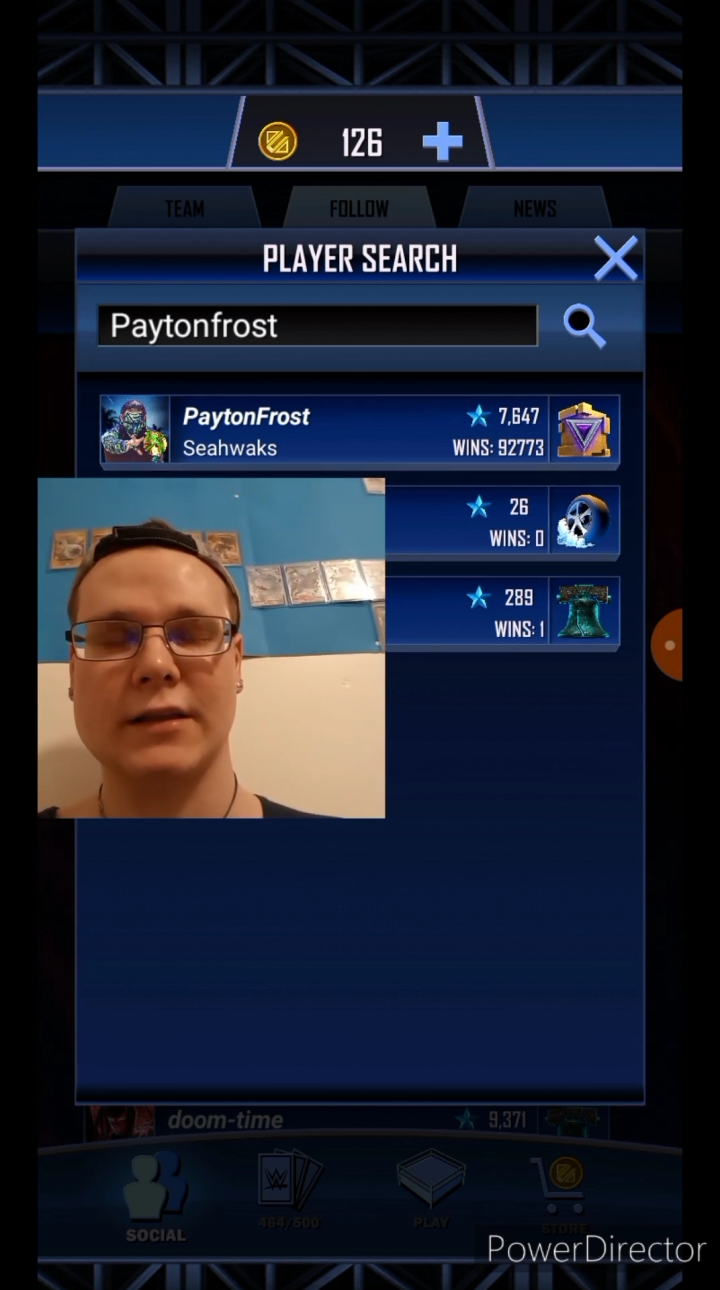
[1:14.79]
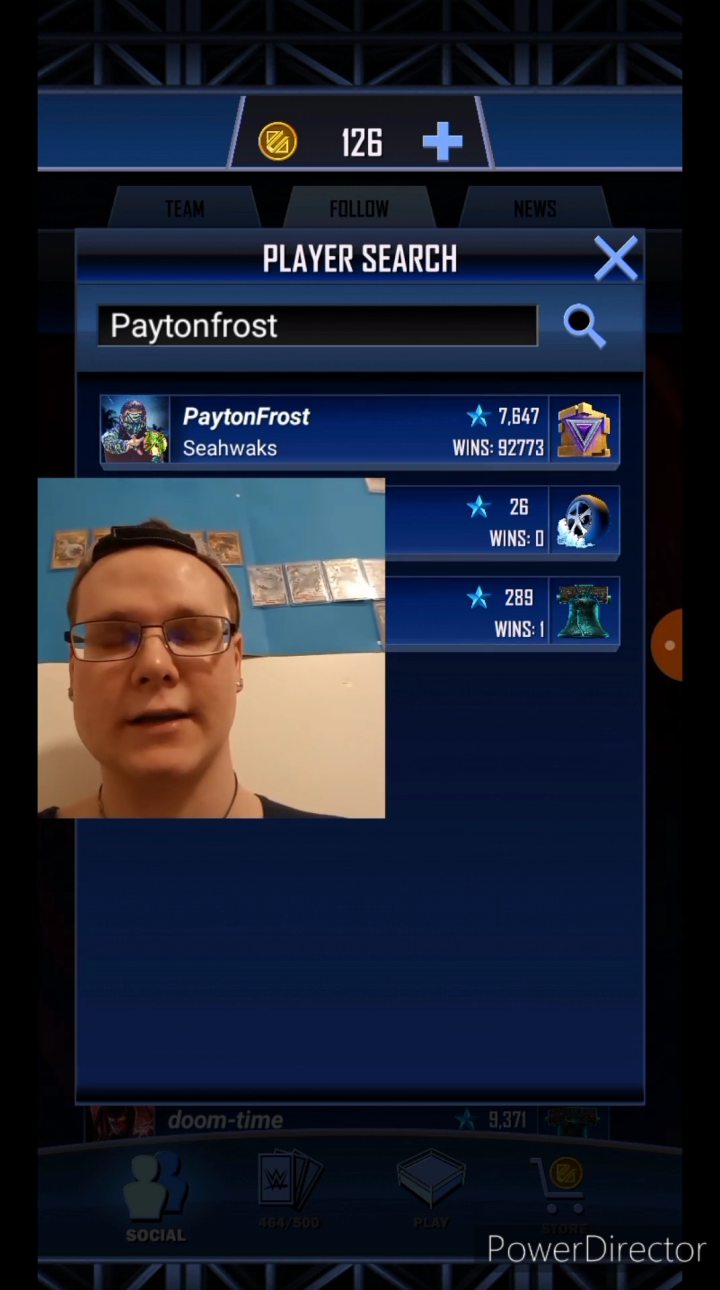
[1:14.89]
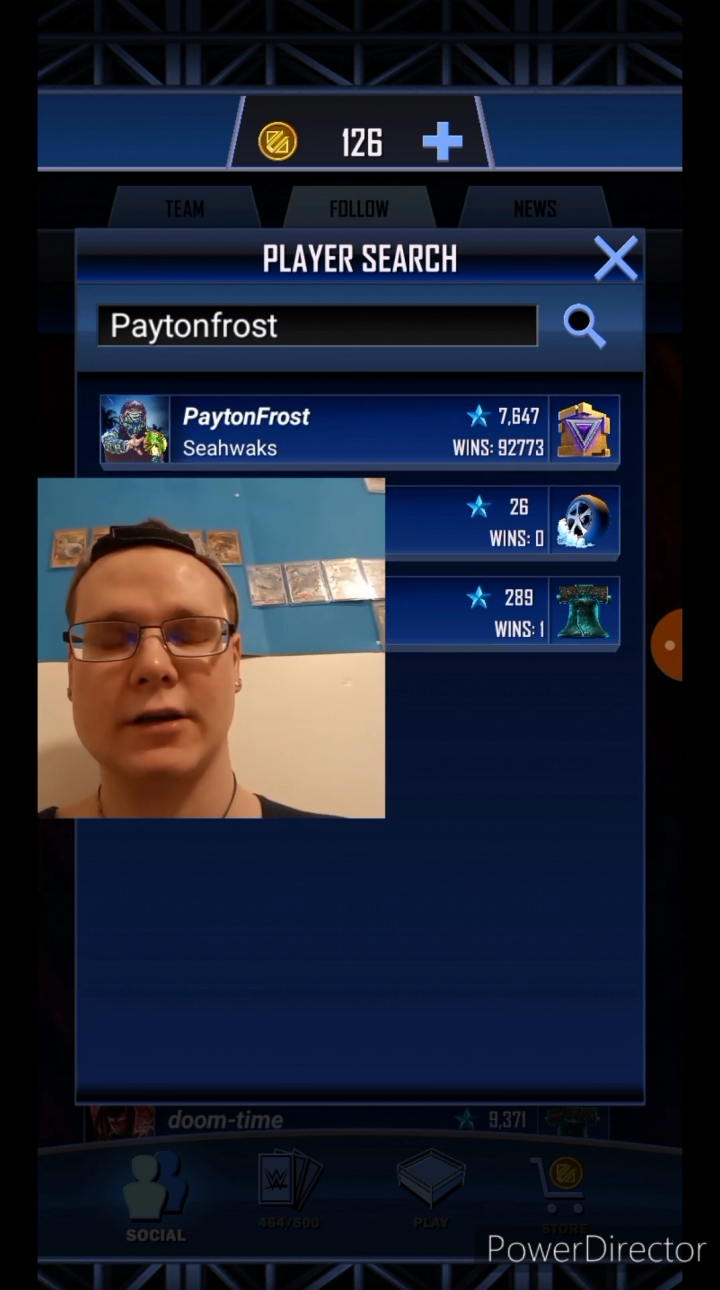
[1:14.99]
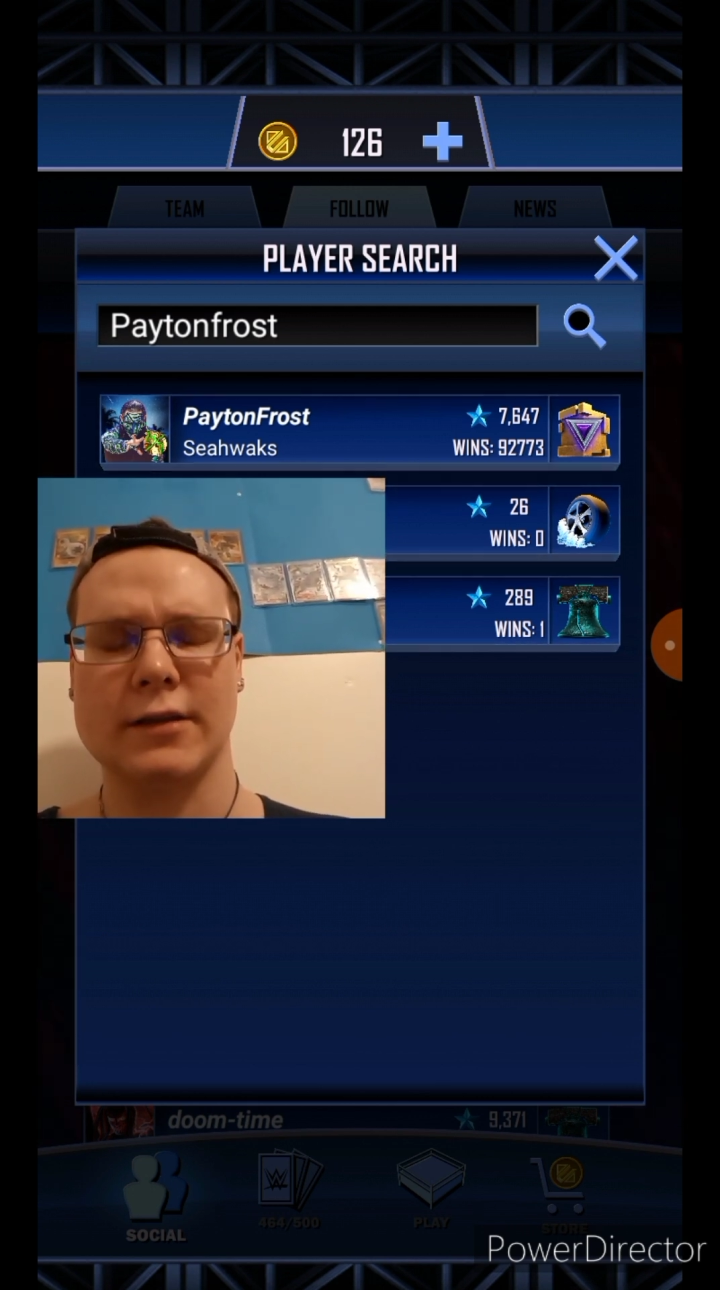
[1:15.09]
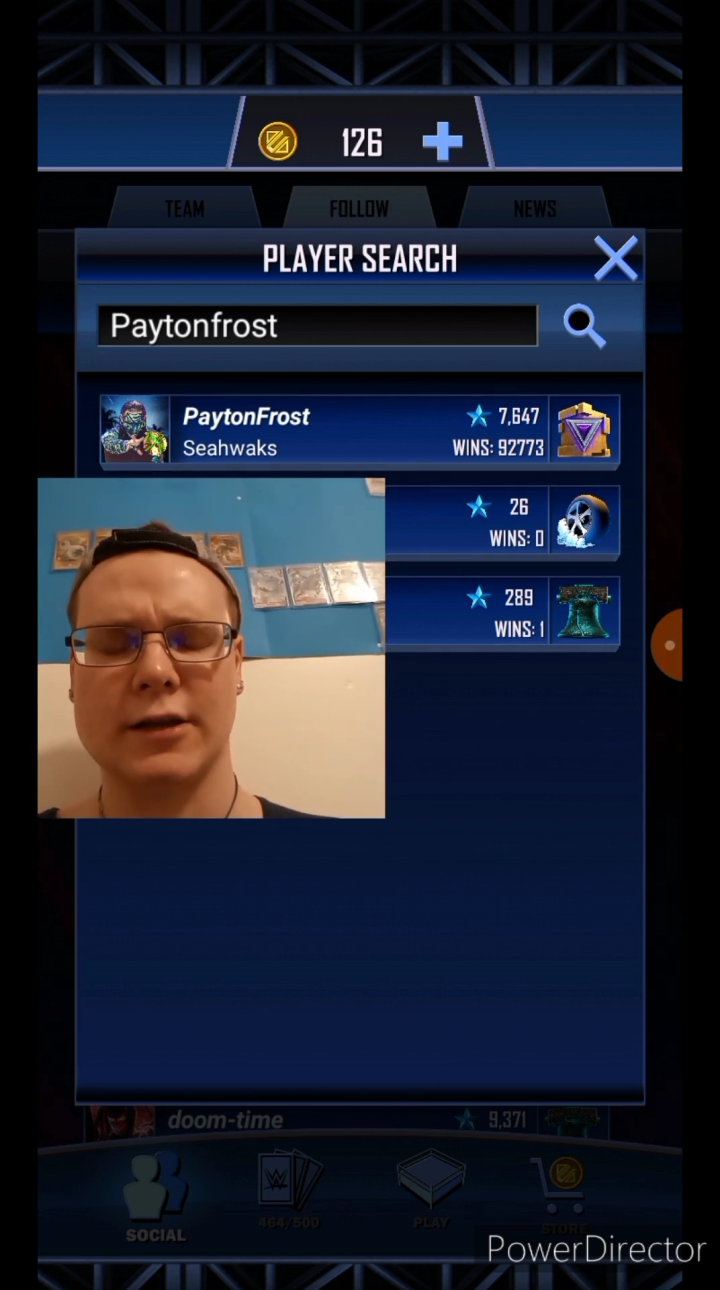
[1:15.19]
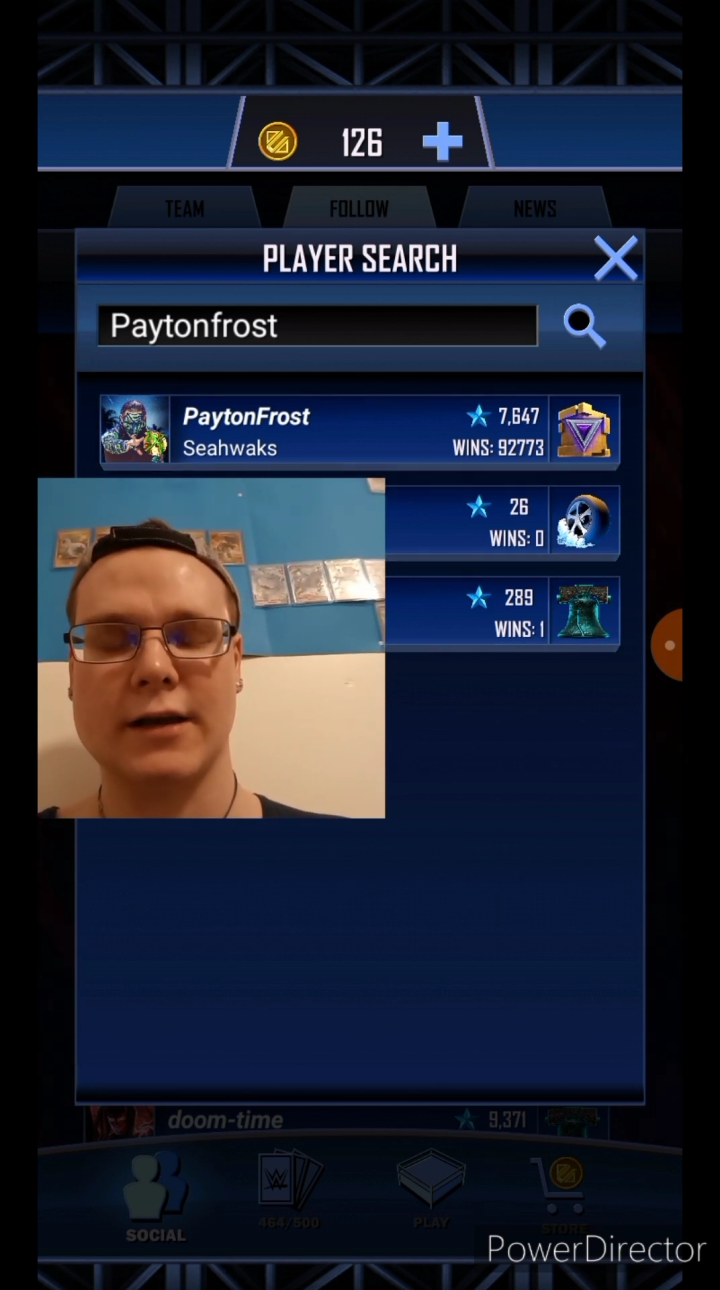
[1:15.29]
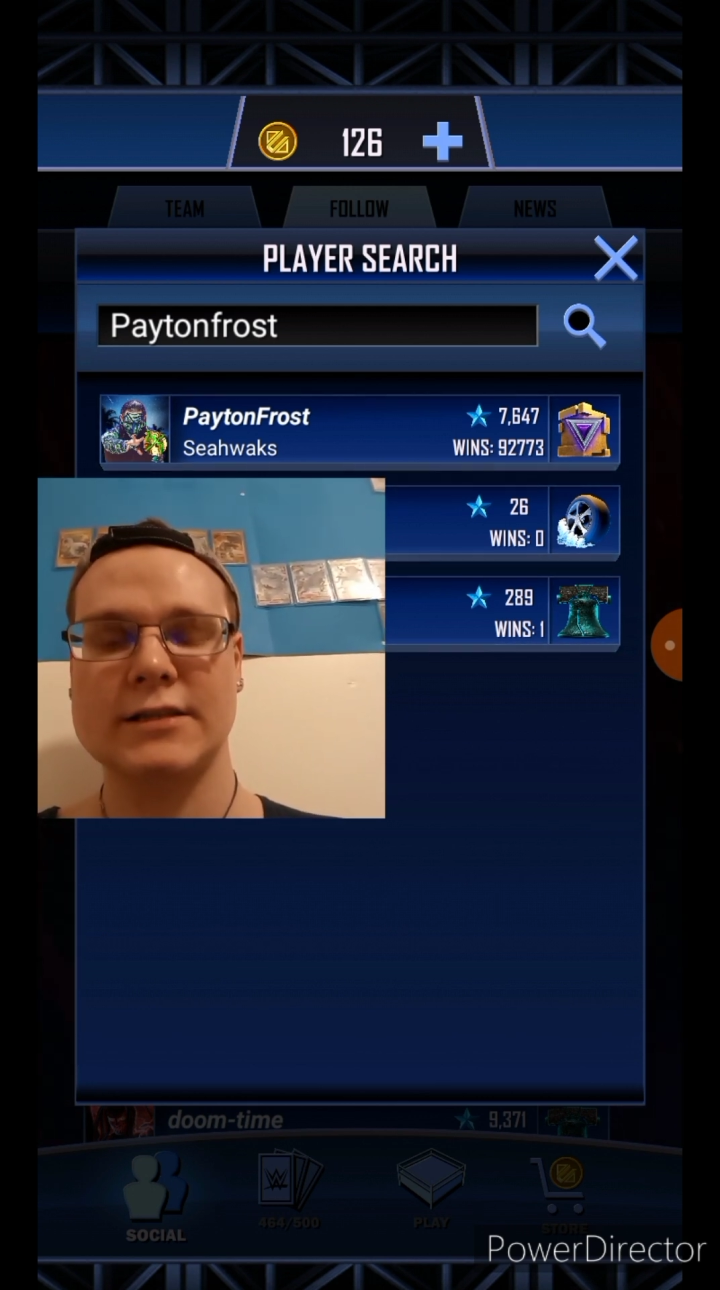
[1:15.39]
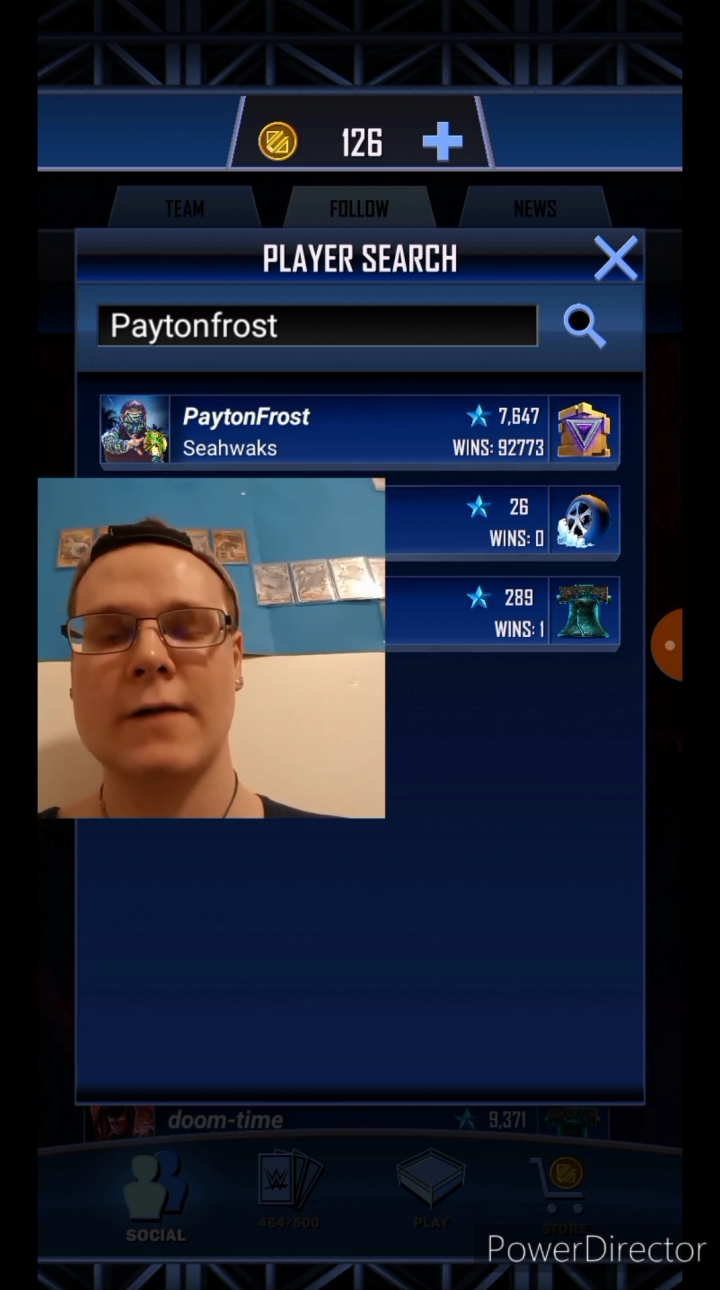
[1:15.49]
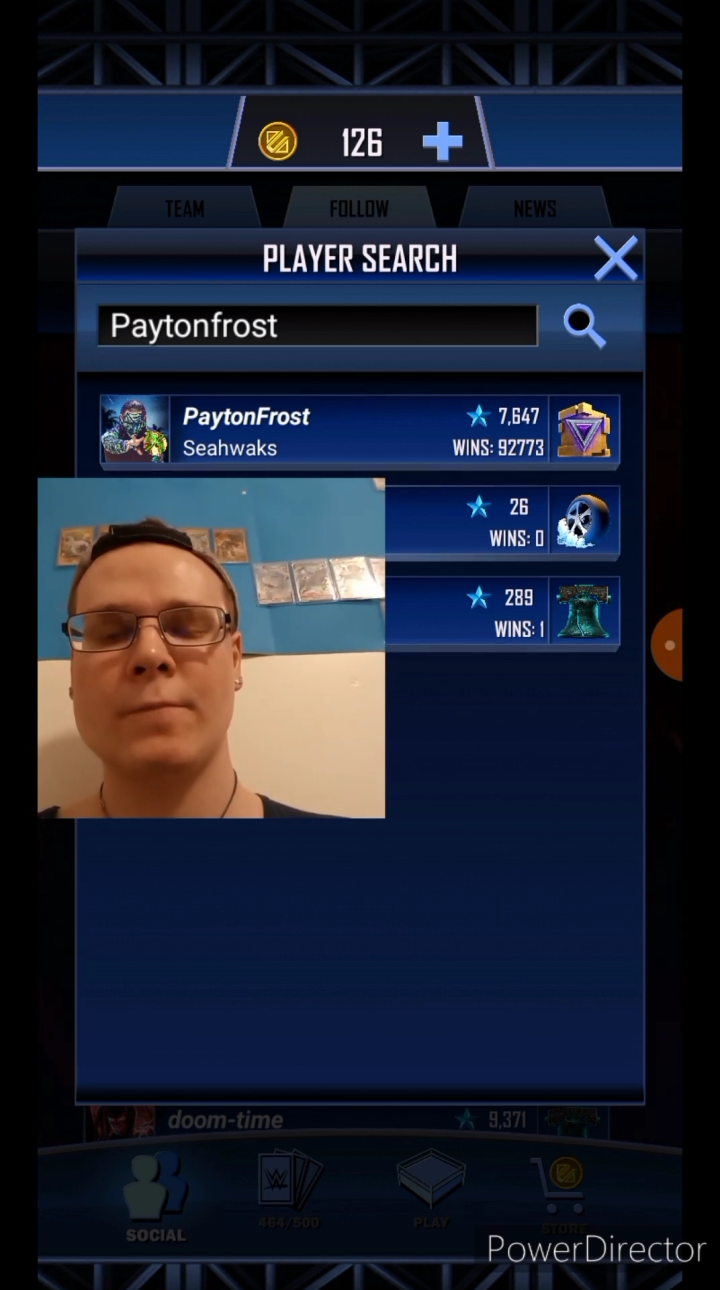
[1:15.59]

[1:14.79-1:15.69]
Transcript: then you guys